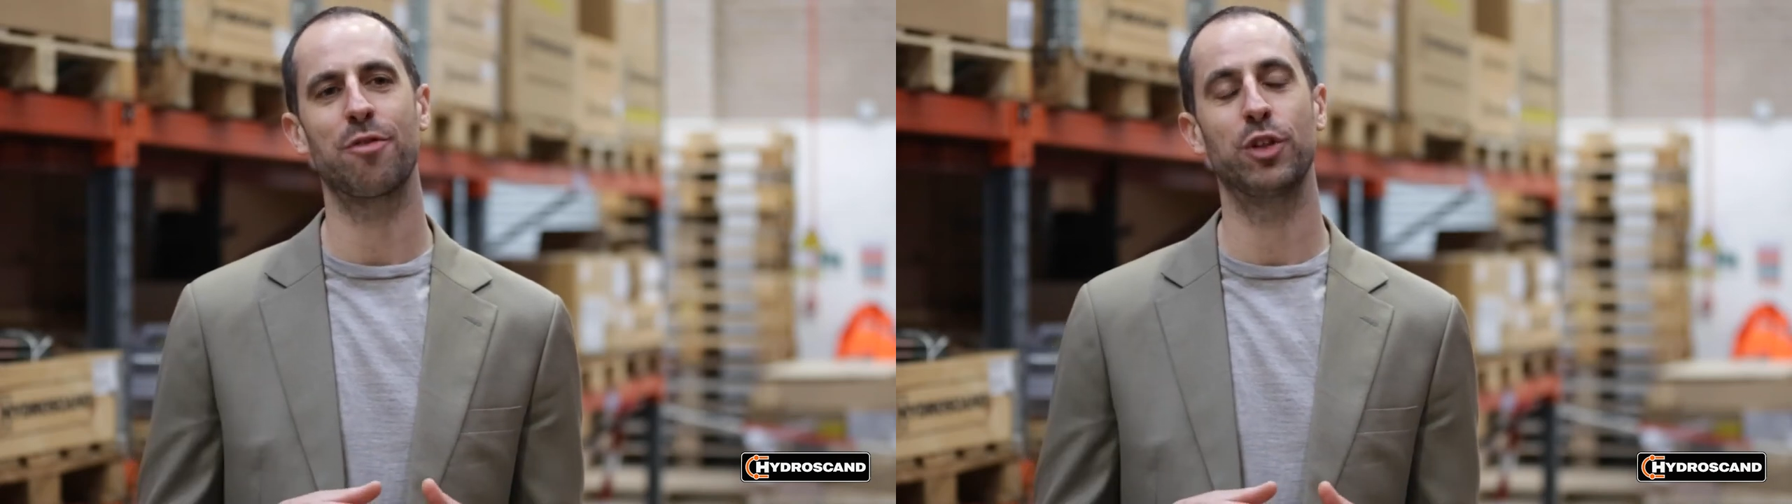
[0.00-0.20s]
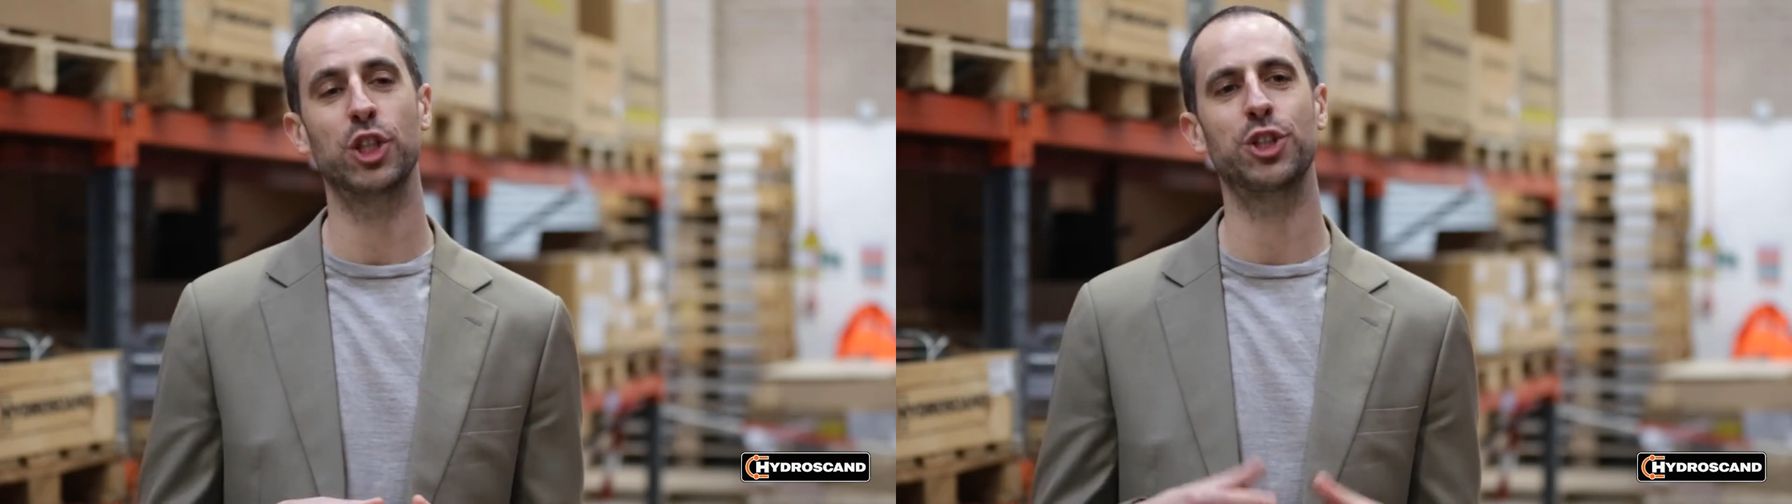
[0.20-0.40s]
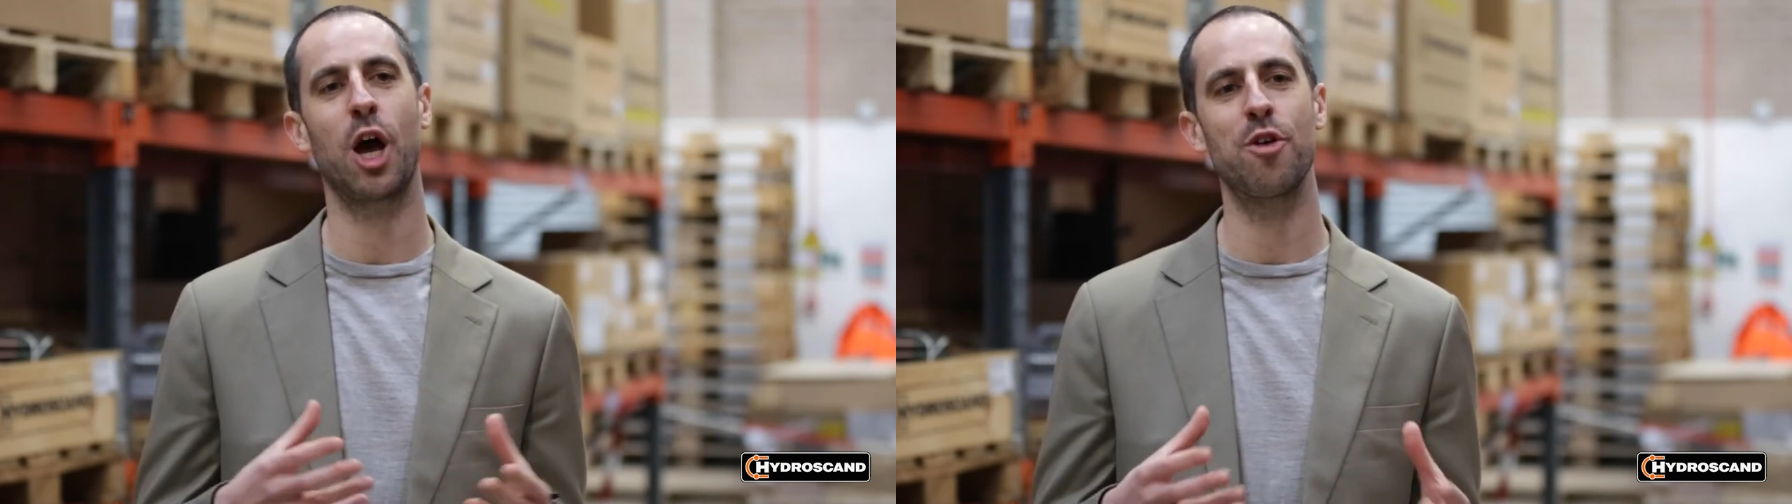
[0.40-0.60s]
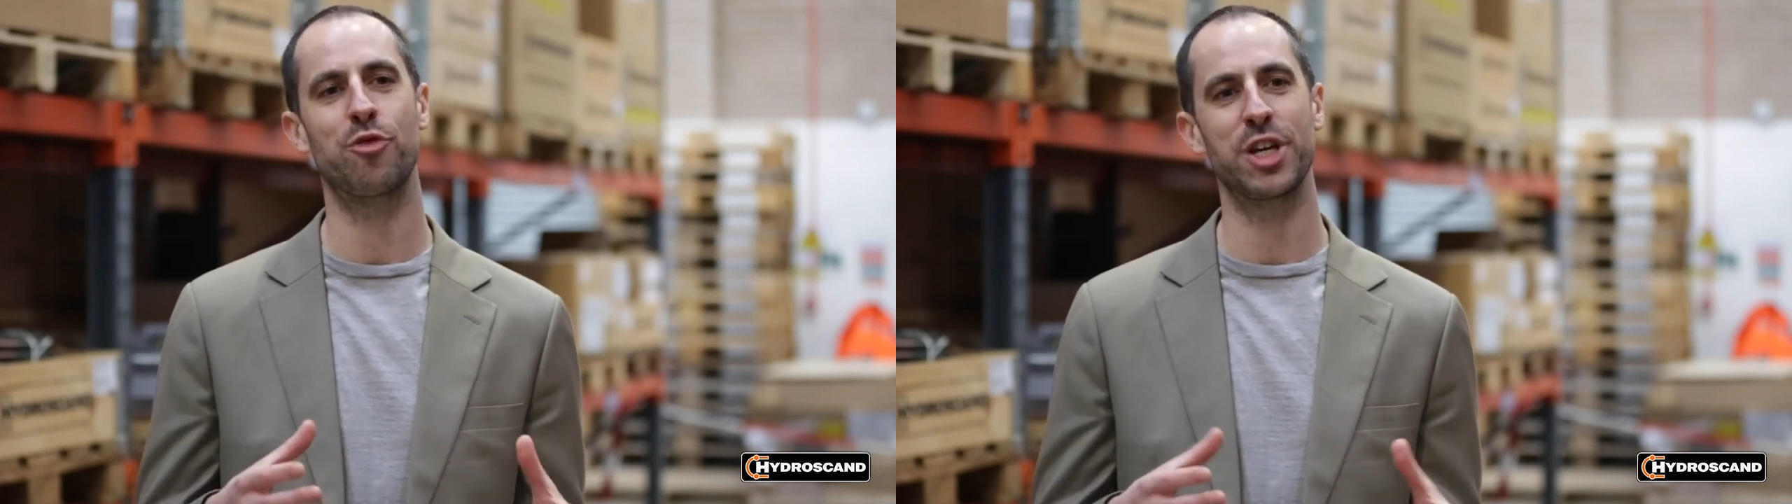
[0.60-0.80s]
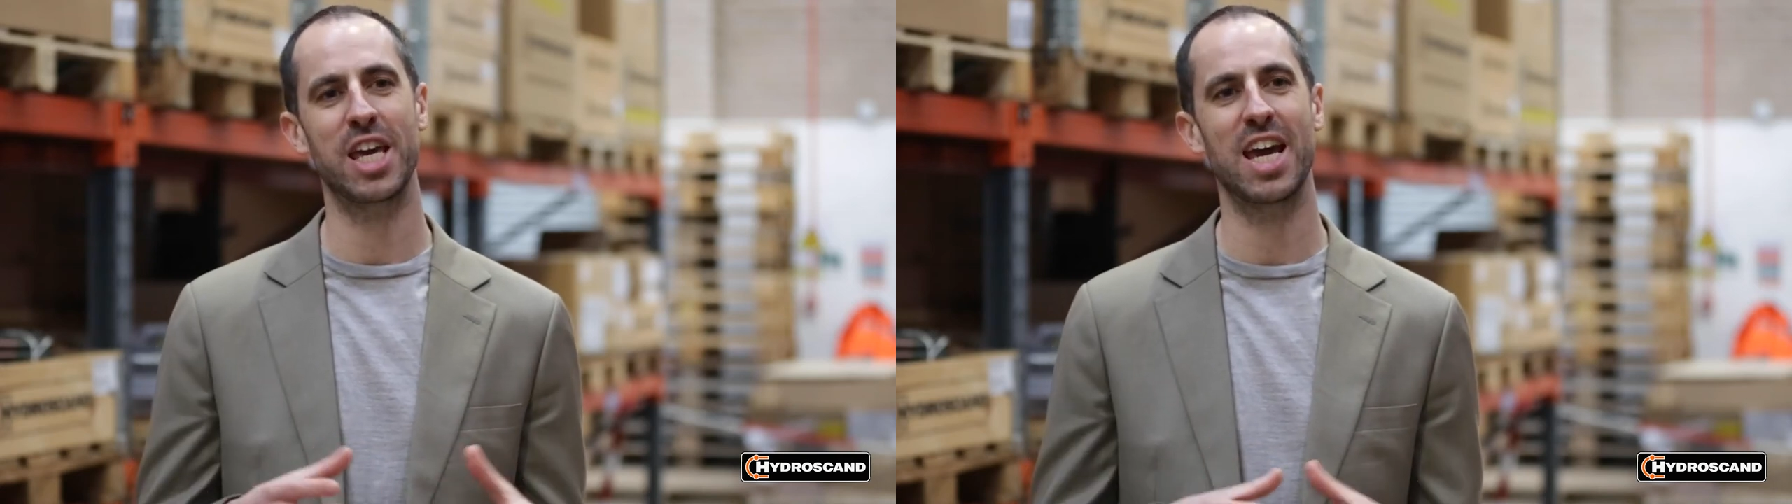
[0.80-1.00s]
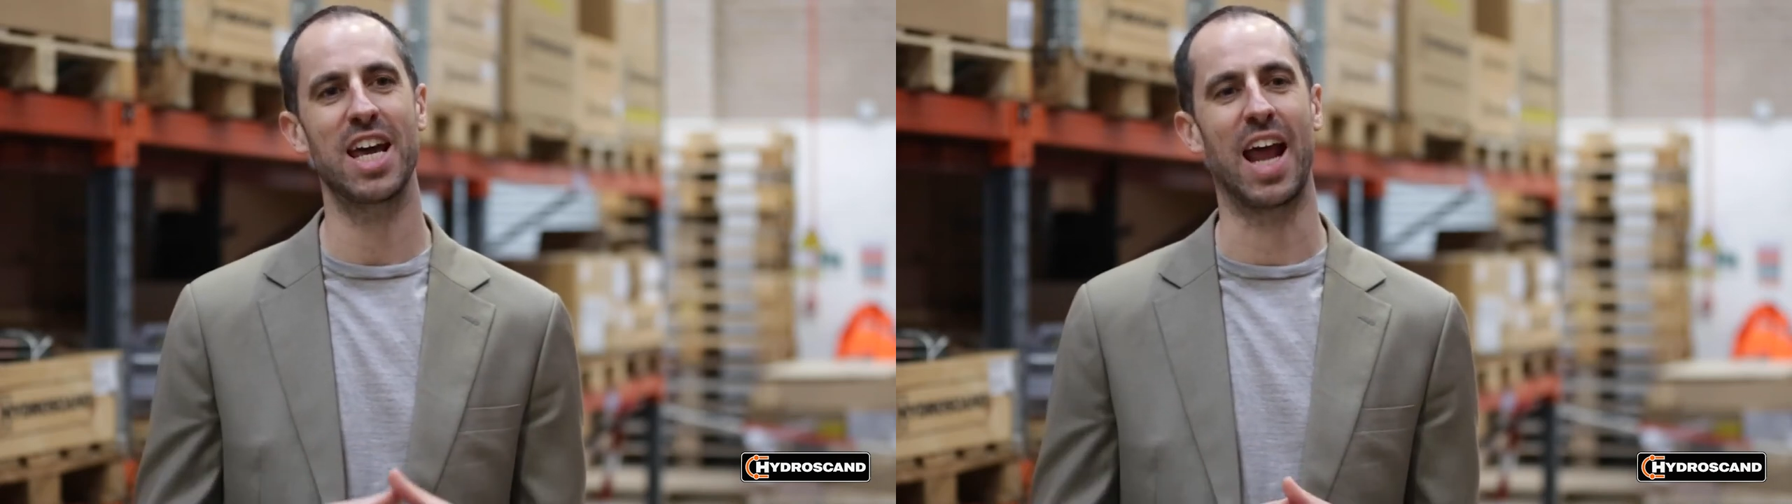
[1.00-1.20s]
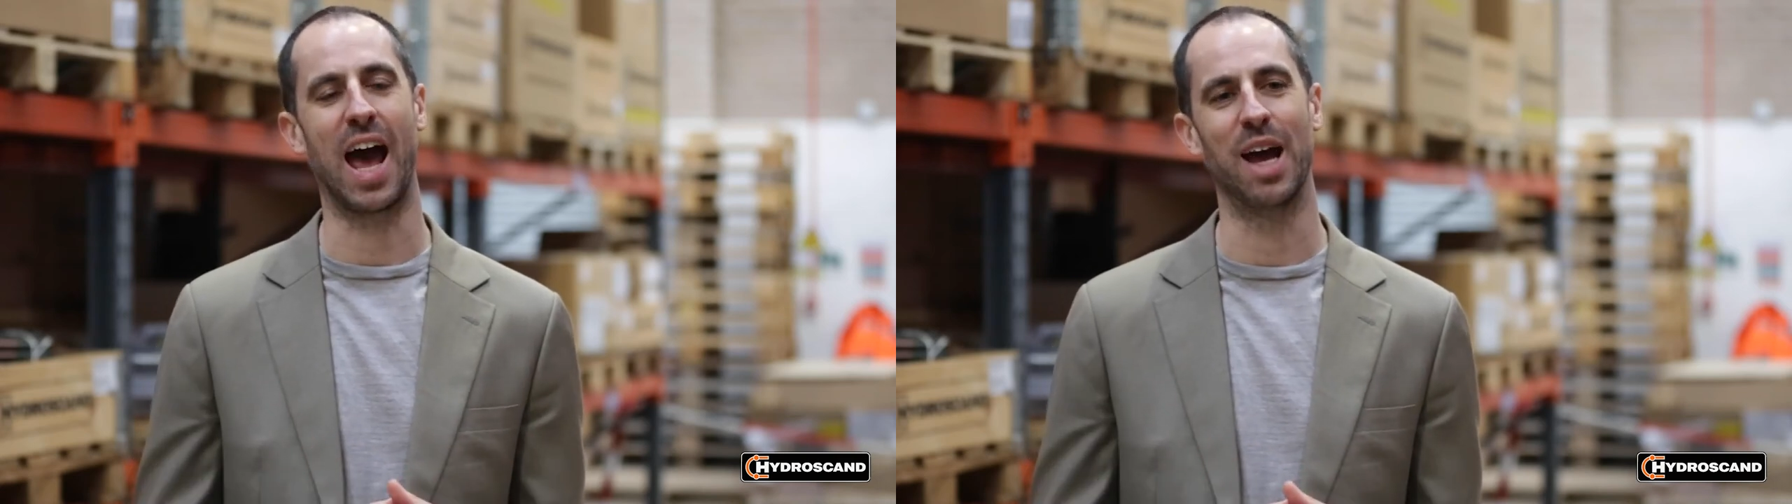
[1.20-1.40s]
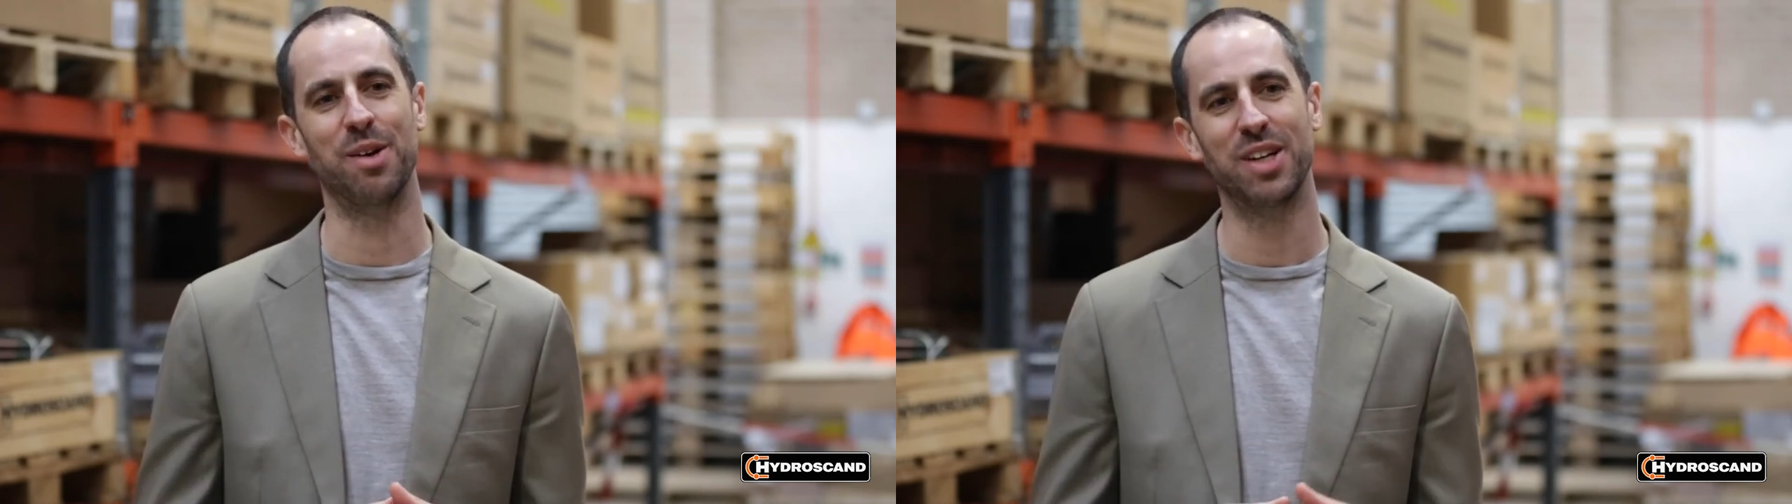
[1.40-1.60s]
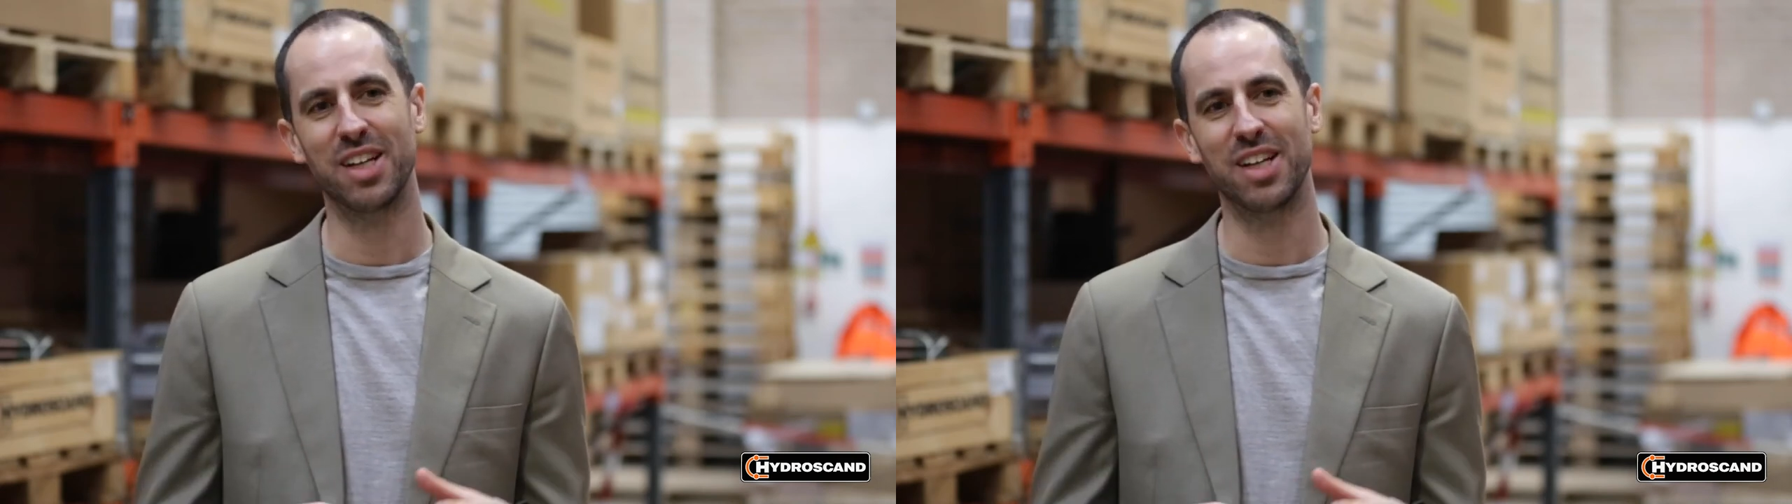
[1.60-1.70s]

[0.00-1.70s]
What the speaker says: for just over a year now.